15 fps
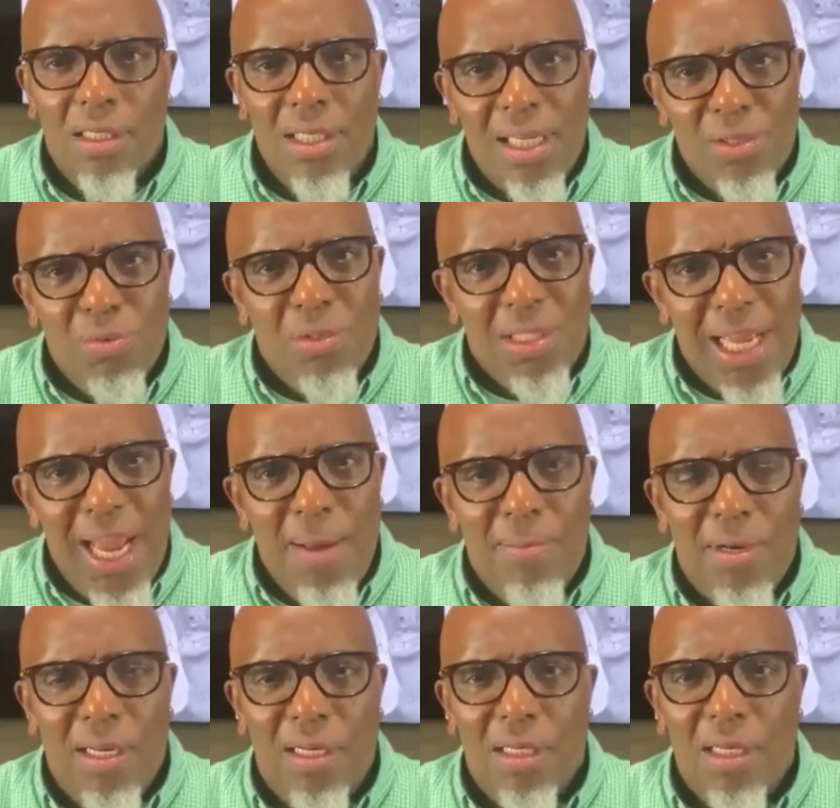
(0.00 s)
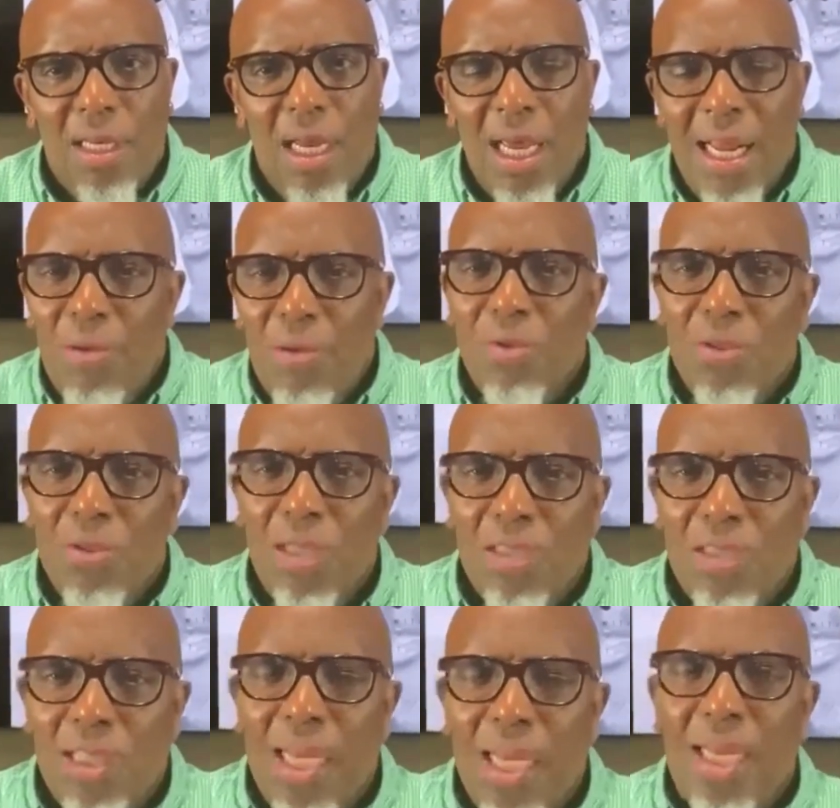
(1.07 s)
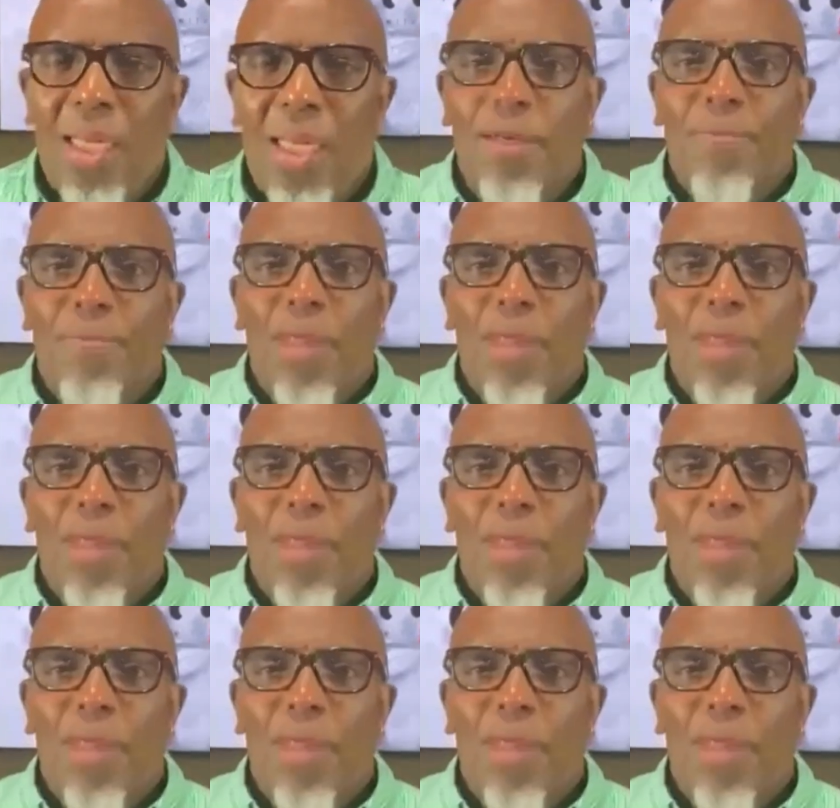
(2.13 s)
That's what's happening. And I want you to understand.